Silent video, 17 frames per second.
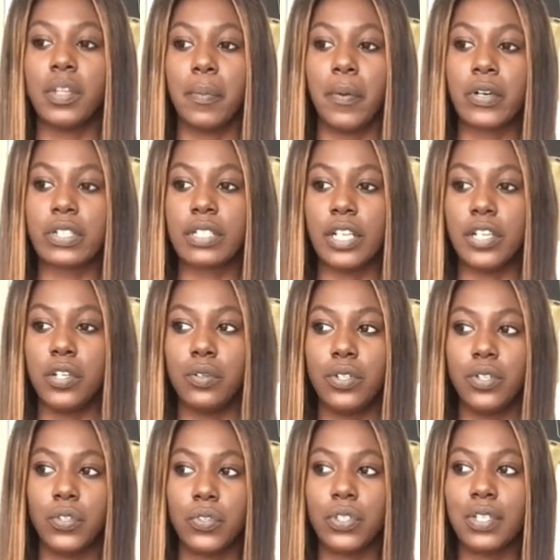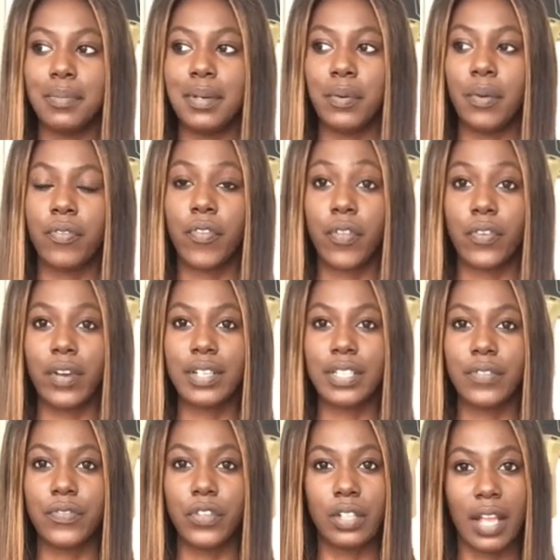person that you choose to be with for the rest
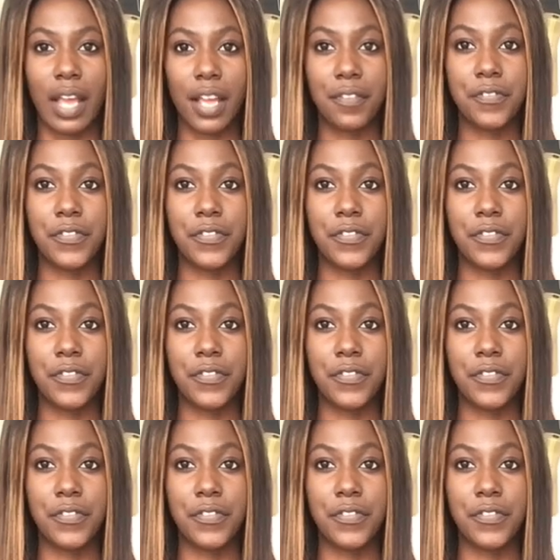of your life,